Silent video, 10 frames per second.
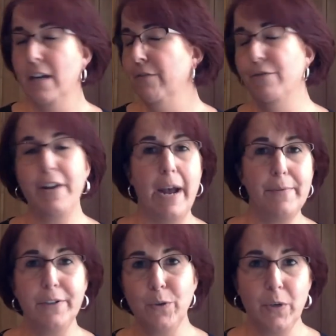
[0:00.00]

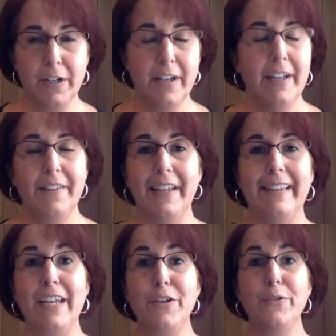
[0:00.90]
vocabulary word that they
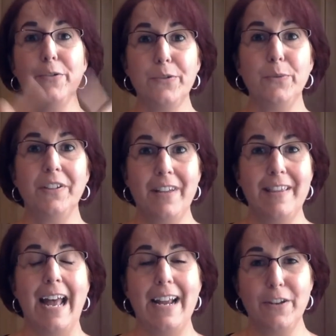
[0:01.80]
used within
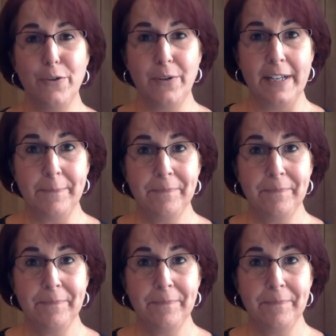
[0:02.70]
that unit.